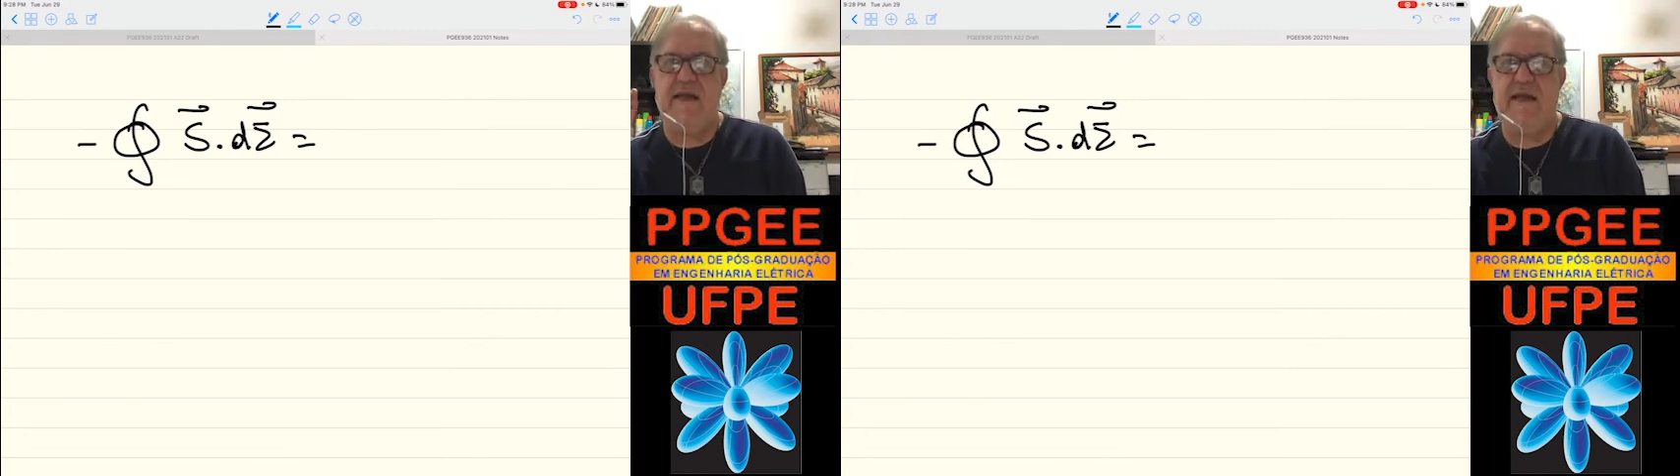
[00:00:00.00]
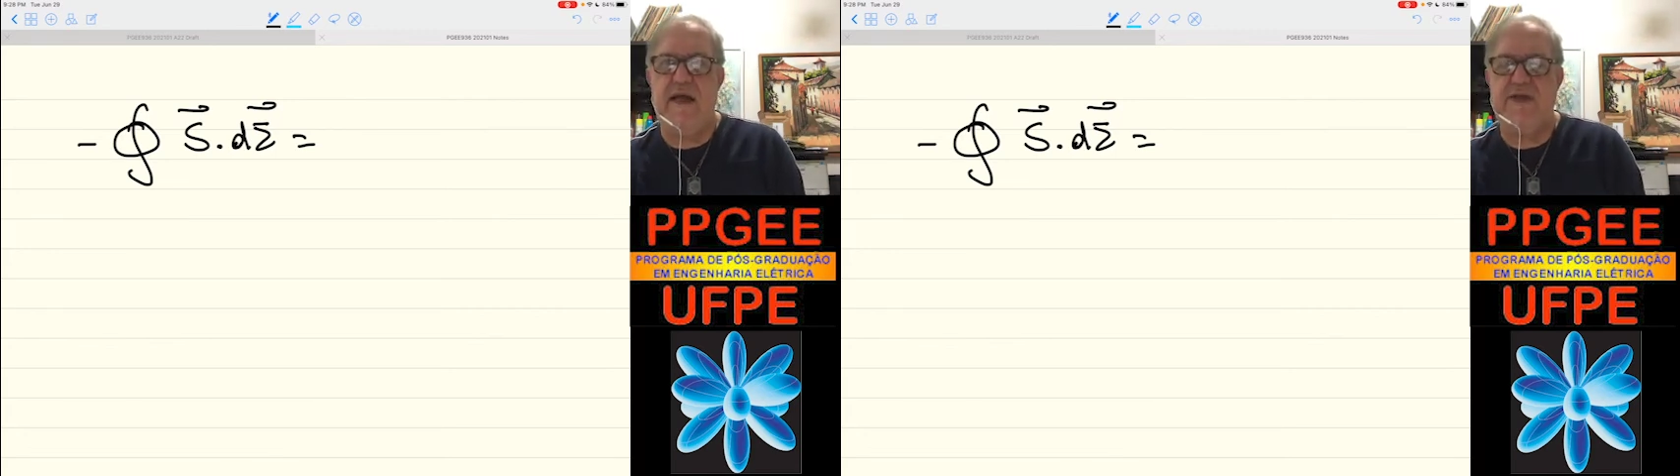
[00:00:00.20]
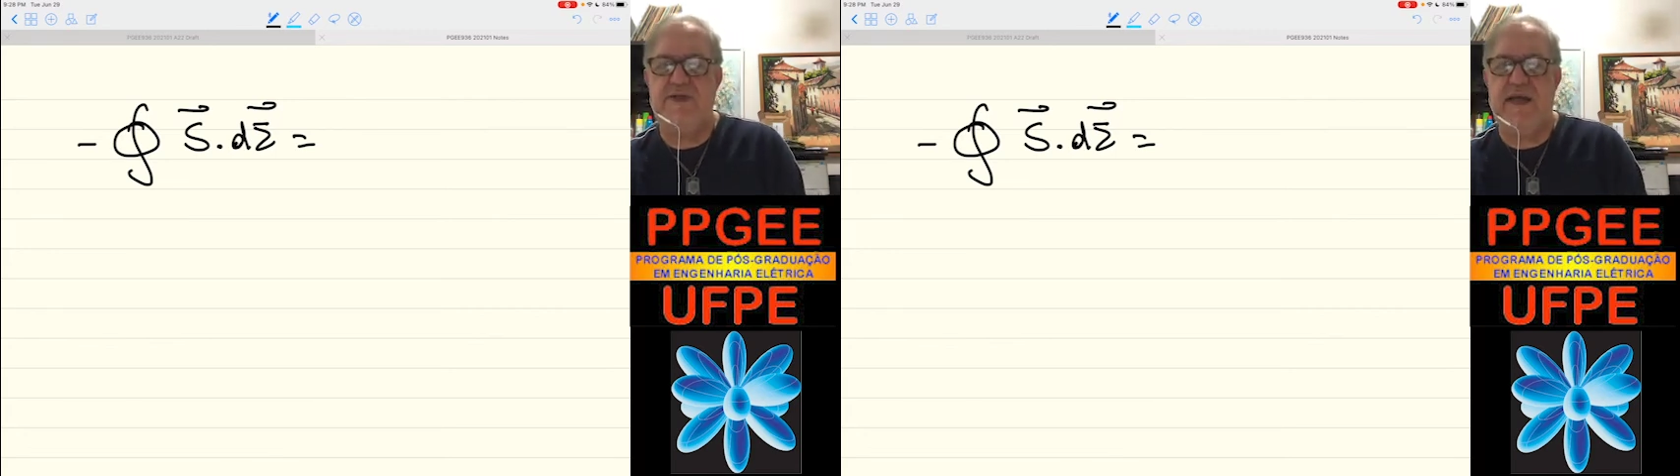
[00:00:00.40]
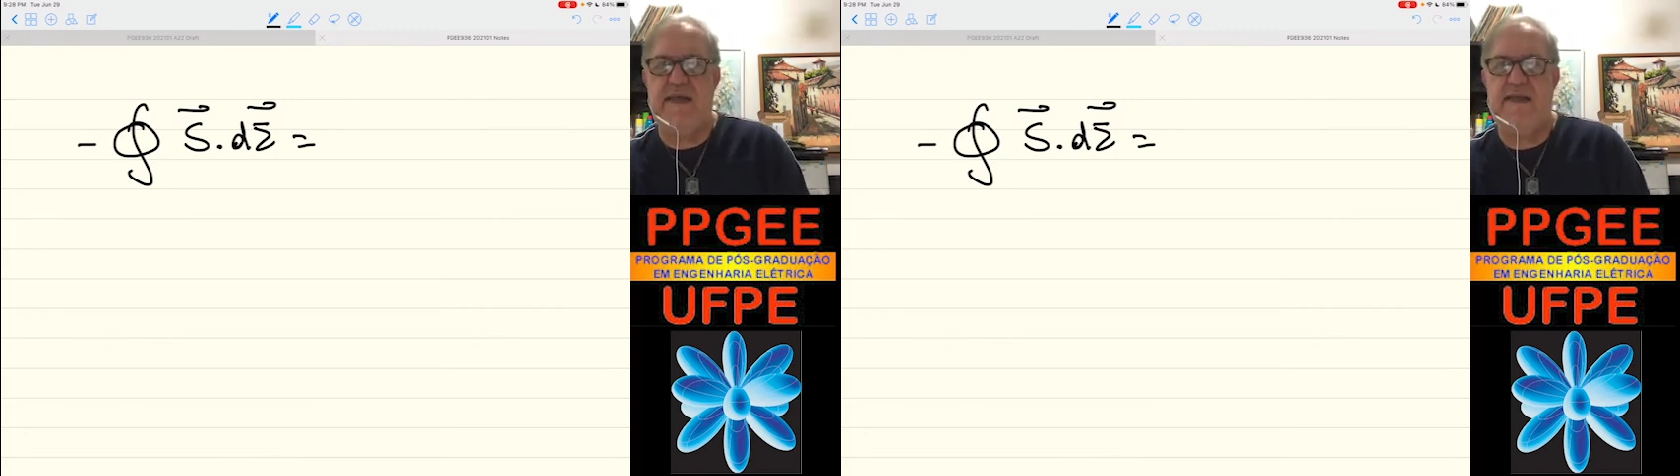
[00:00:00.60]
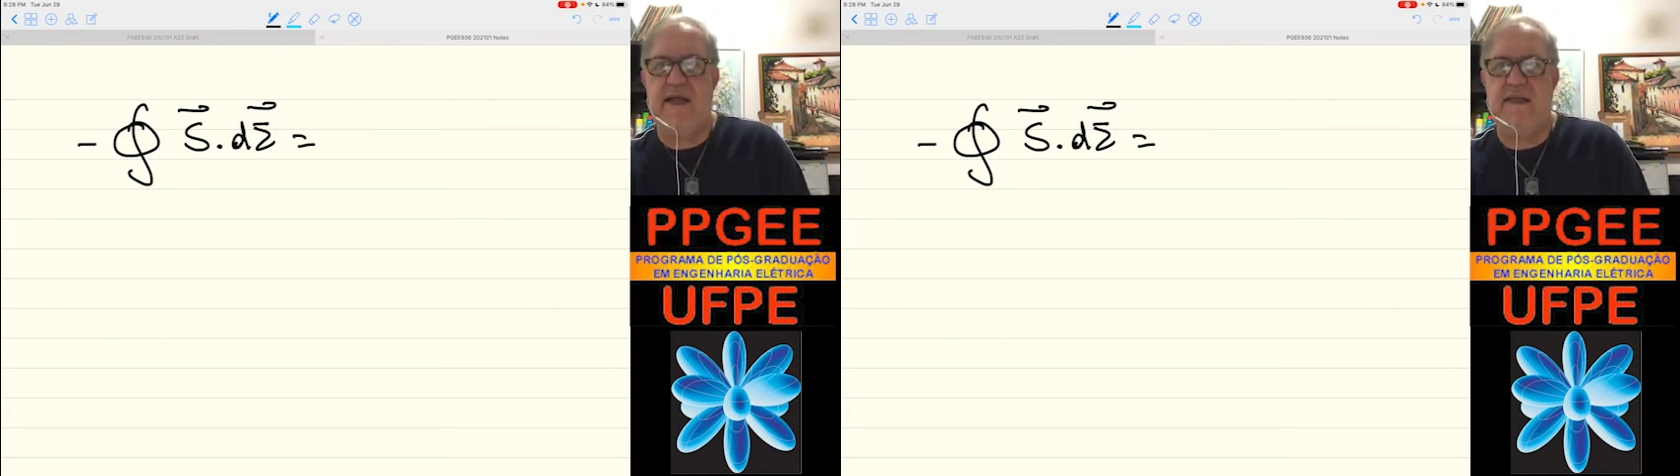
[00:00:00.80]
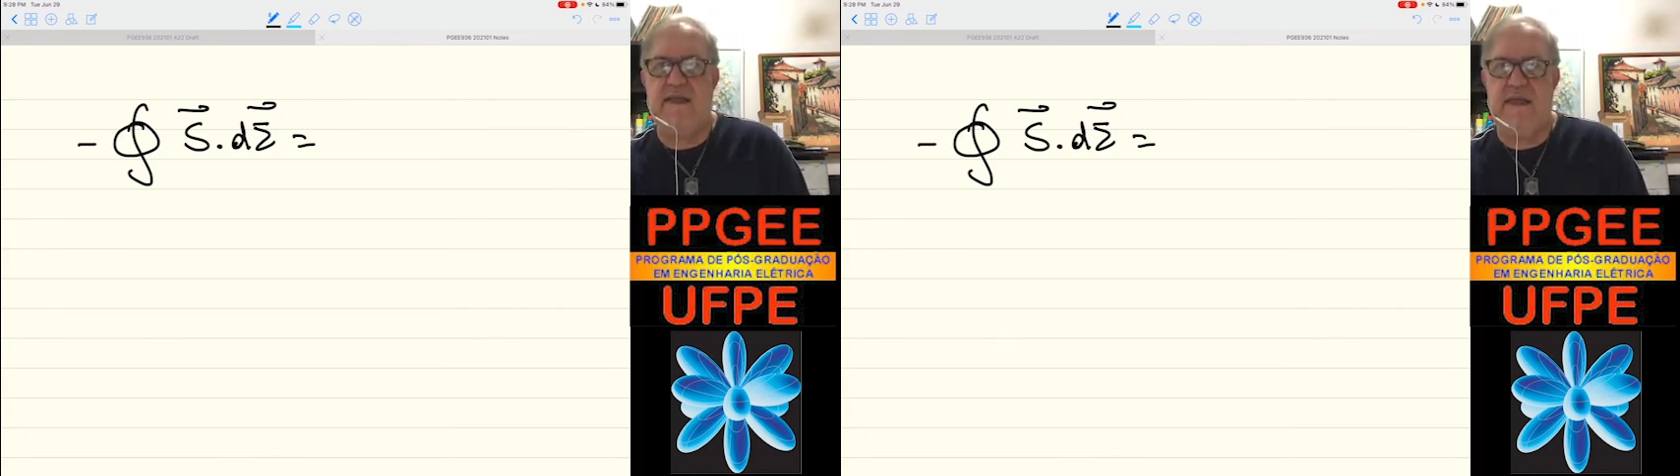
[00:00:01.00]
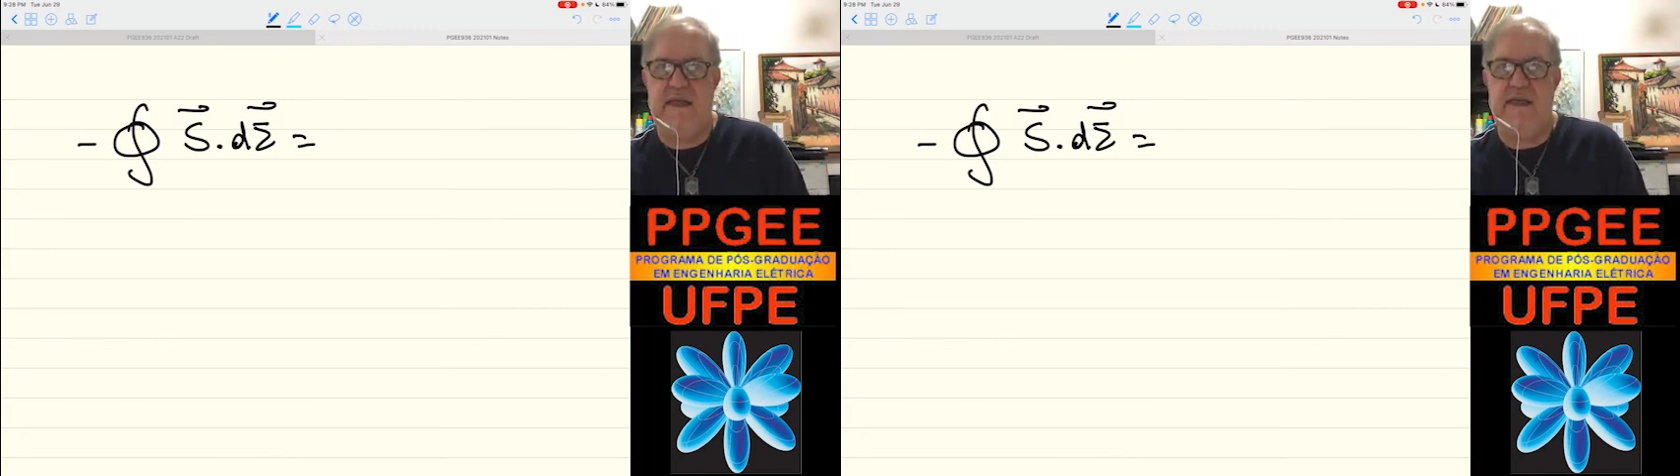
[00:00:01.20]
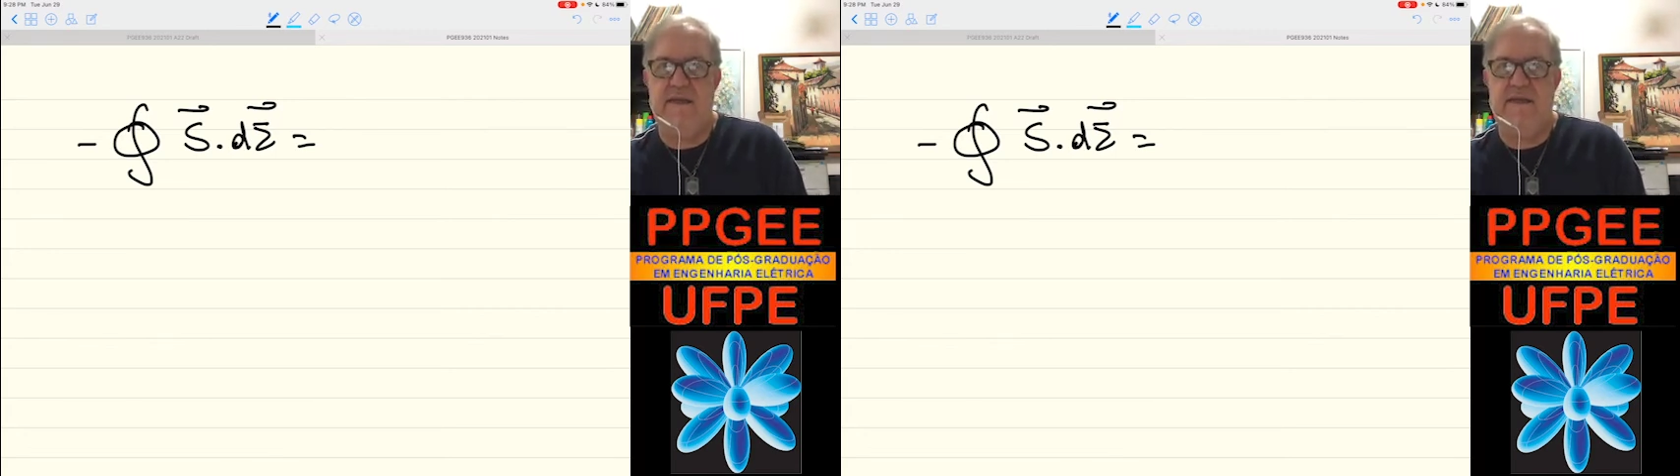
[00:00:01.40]
conjugate dot
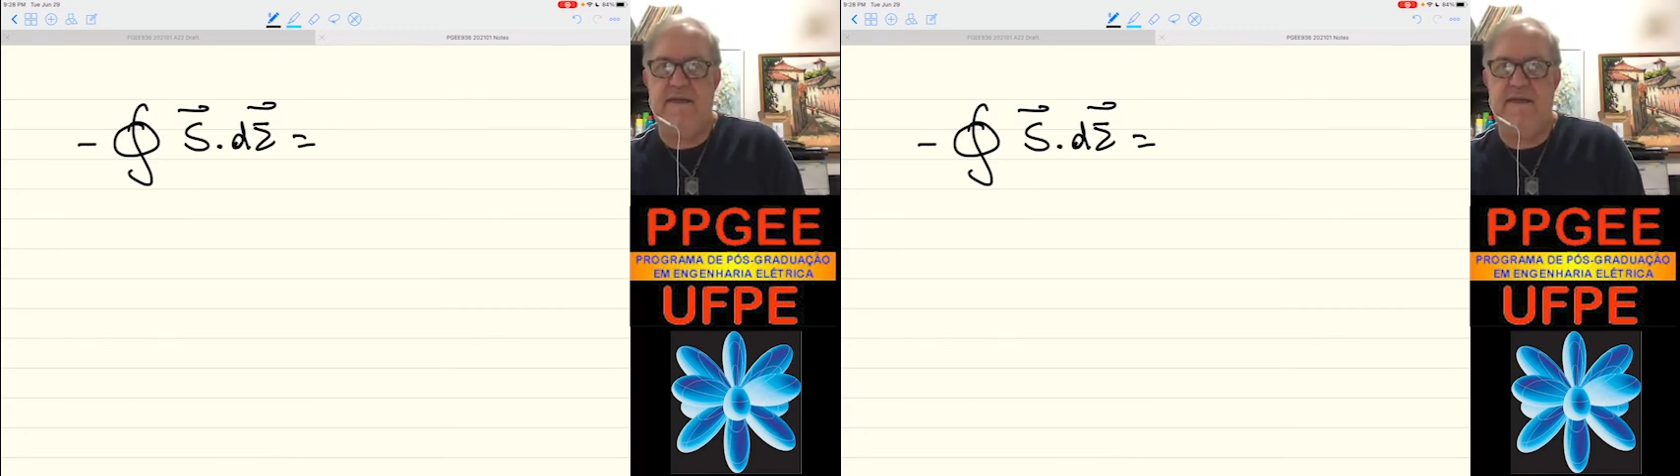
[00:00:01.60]
E,